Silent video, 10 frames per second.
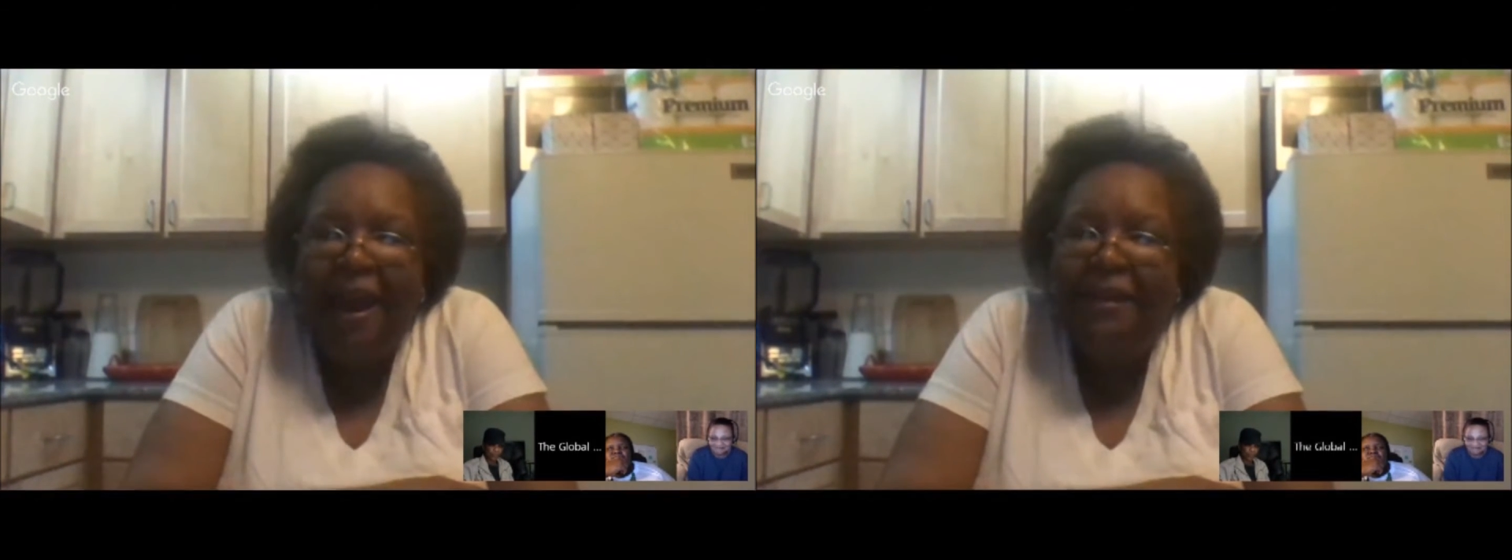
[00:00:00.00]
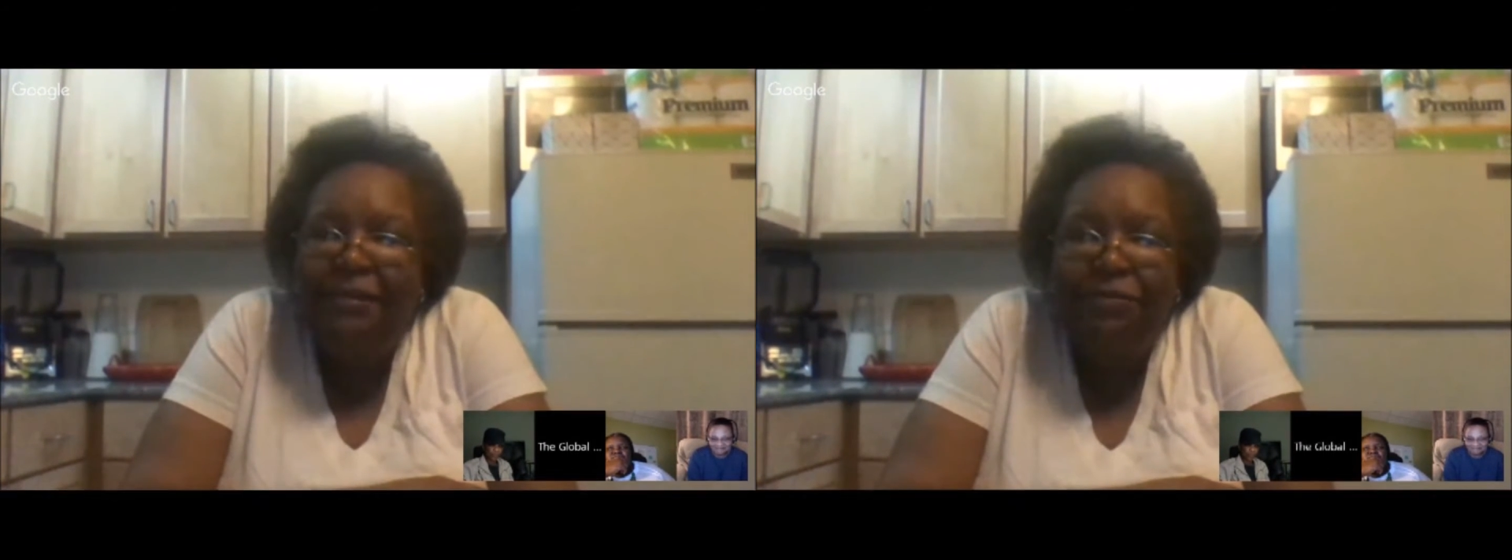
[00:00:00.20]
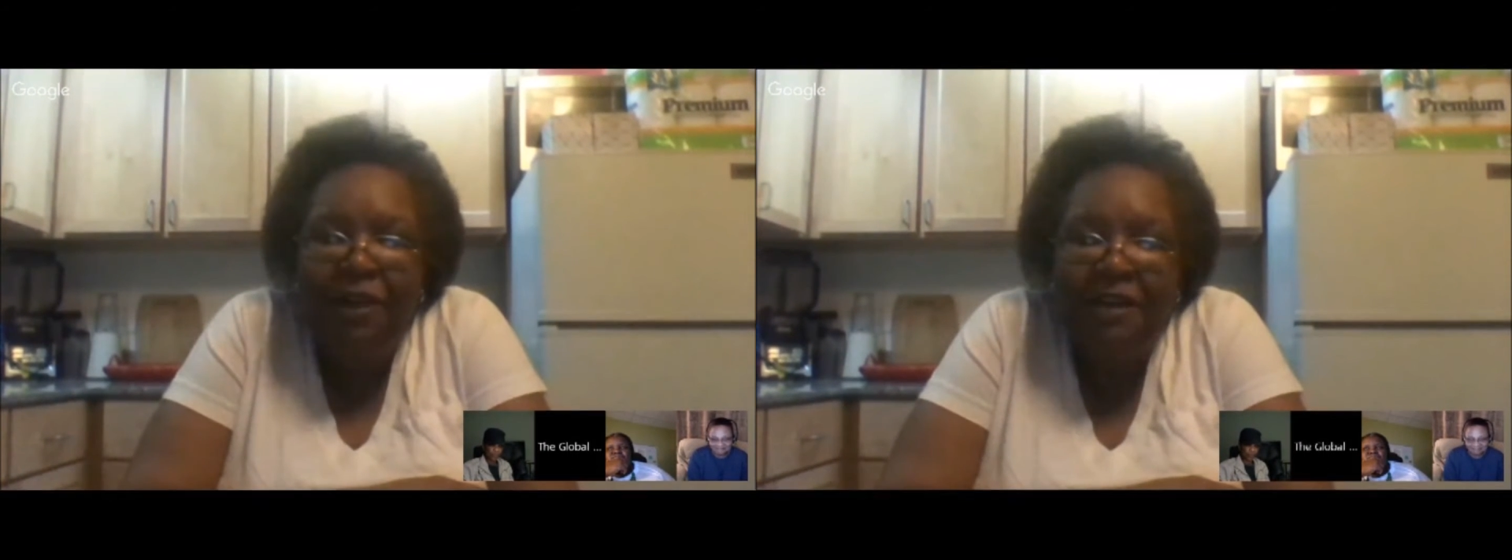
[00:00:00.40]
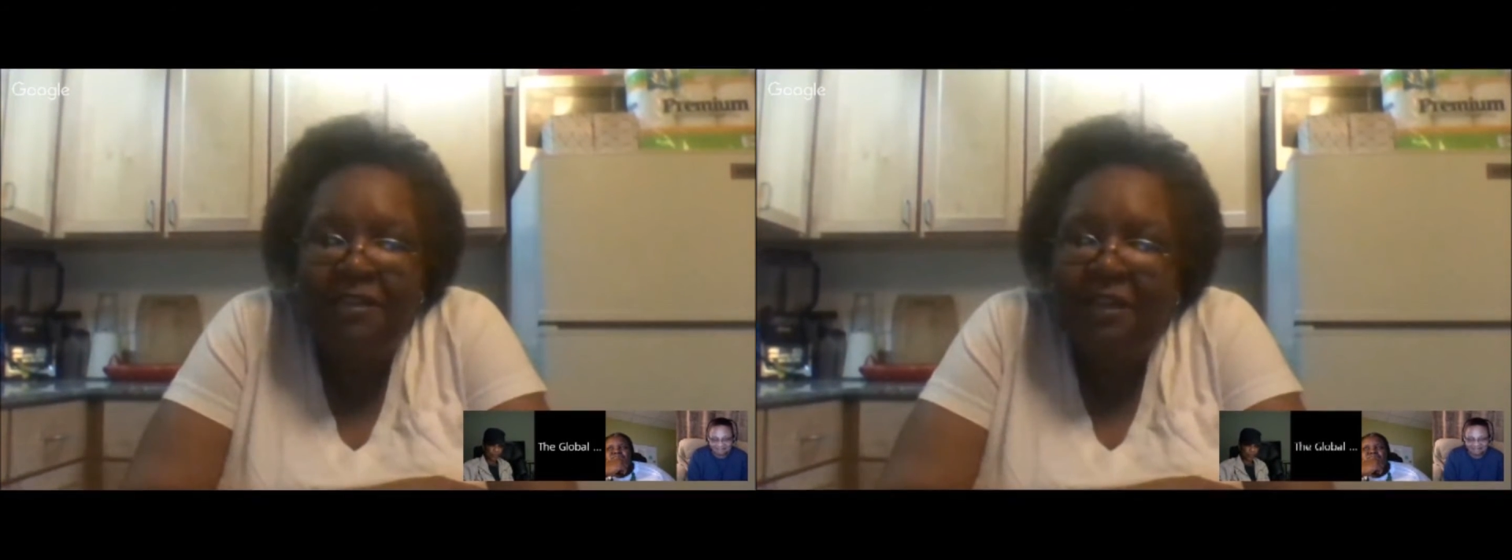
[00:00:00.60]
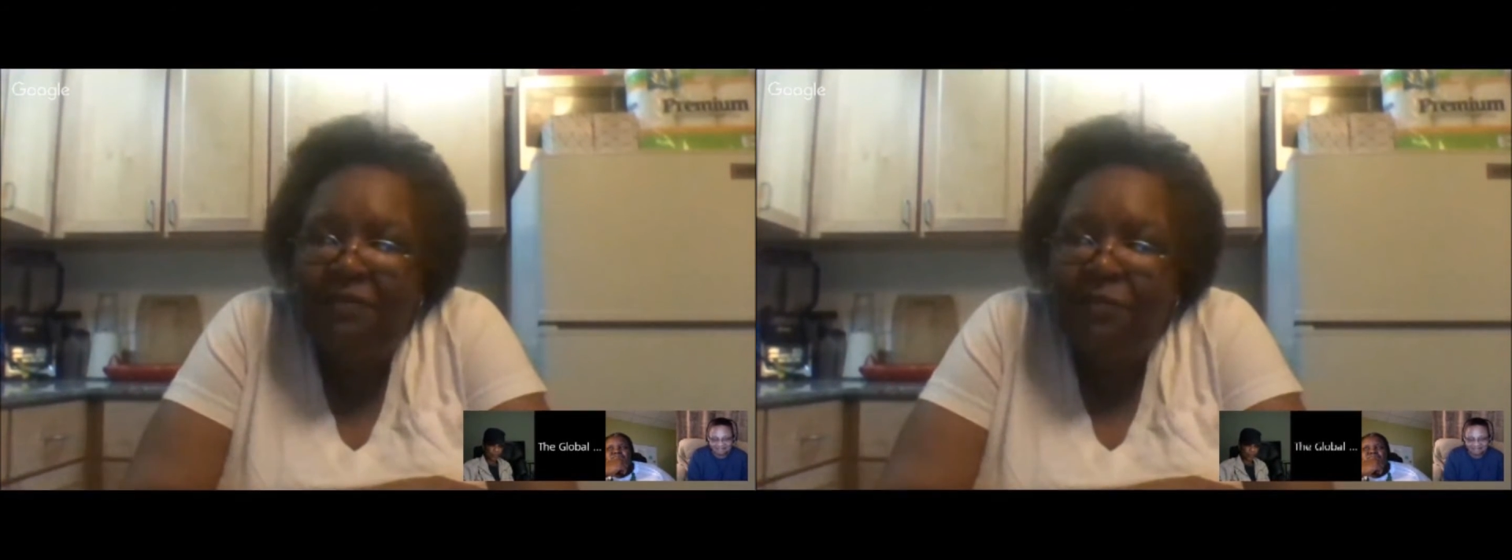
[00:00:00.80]
and the
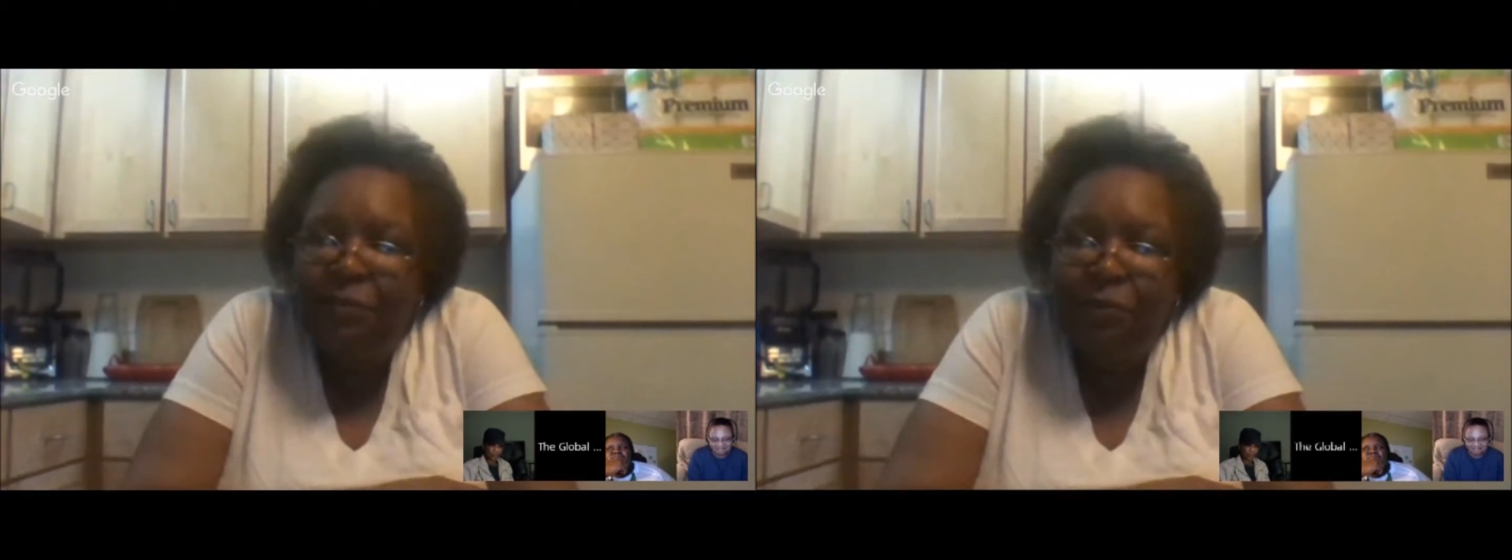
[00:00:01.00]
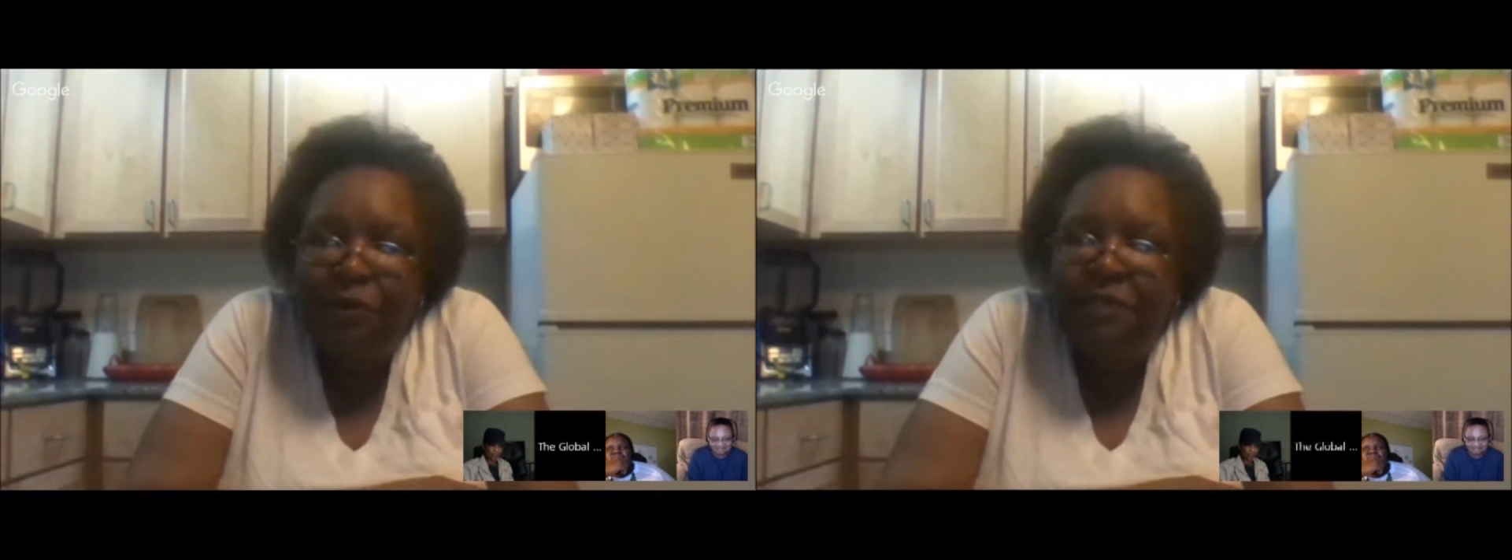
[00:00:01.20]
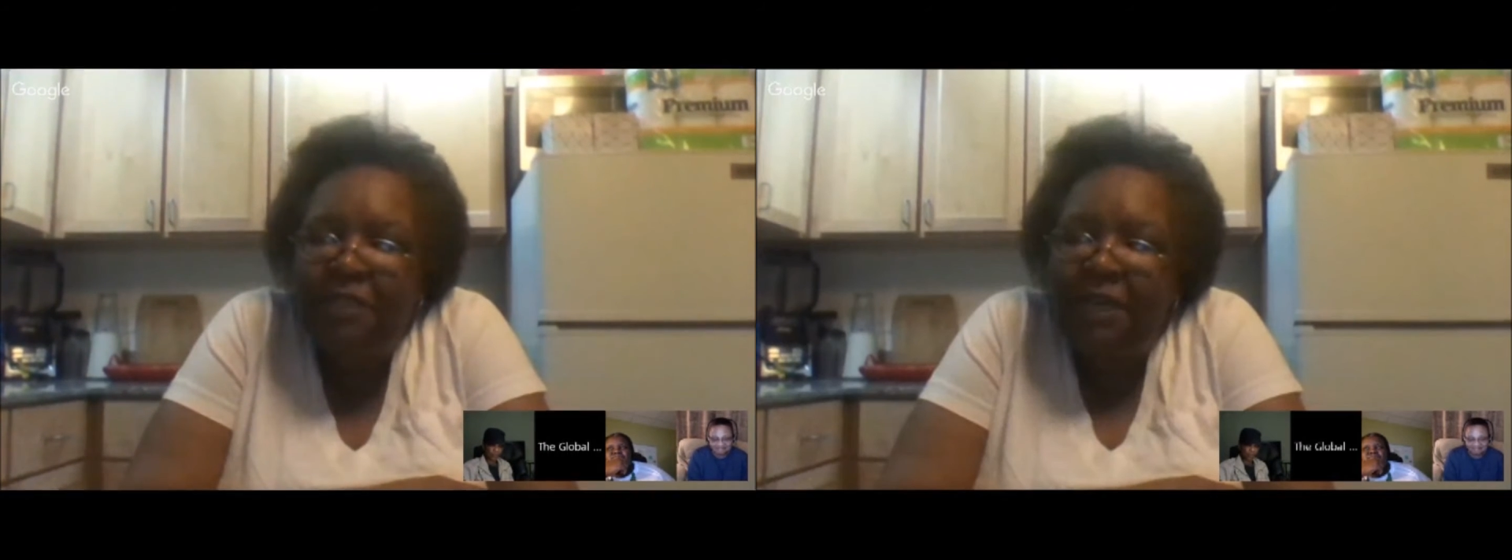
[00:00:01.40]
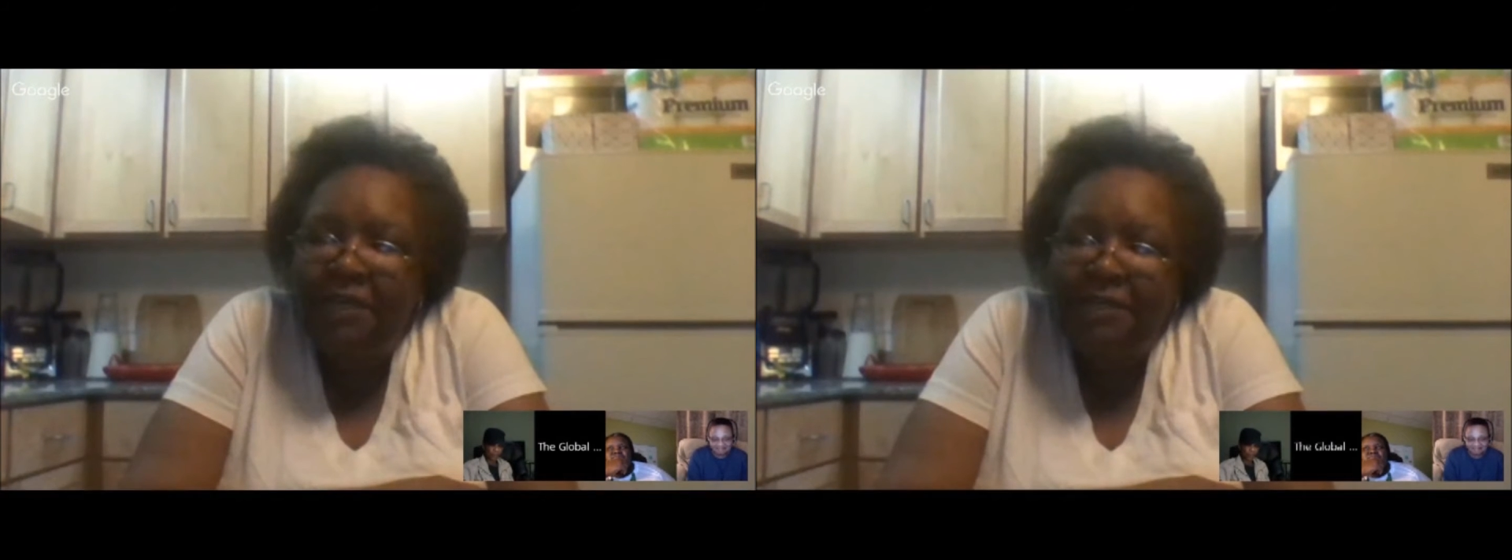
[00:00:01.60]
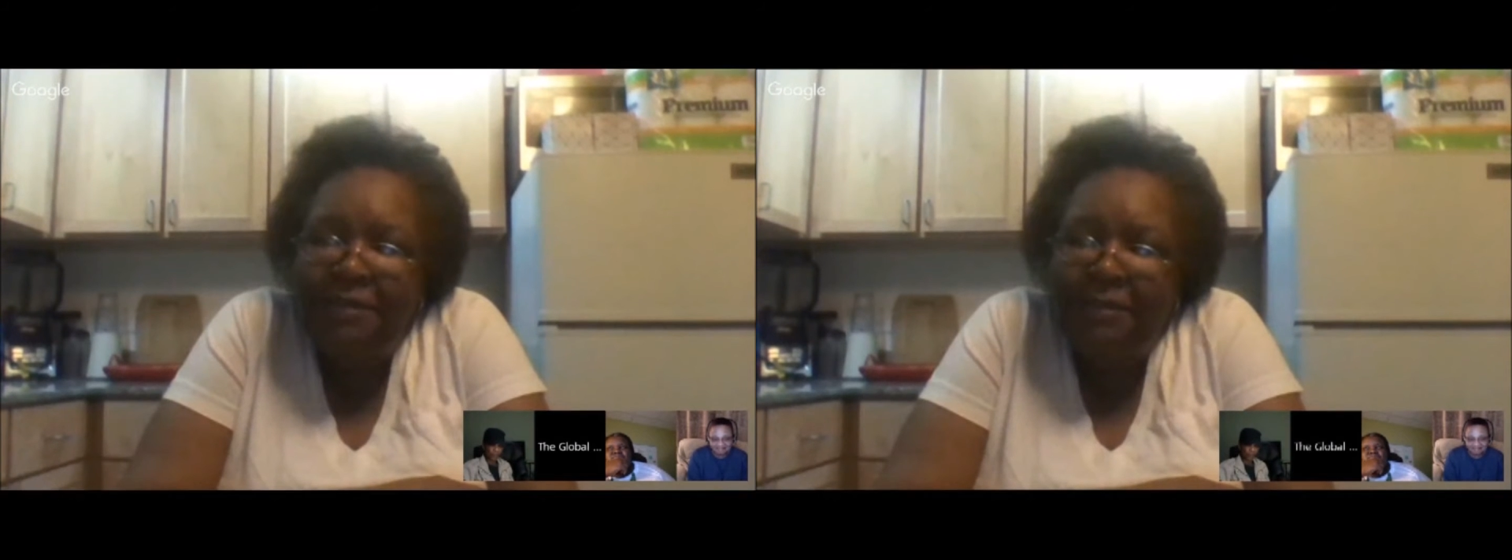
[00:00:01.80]
rest of them were just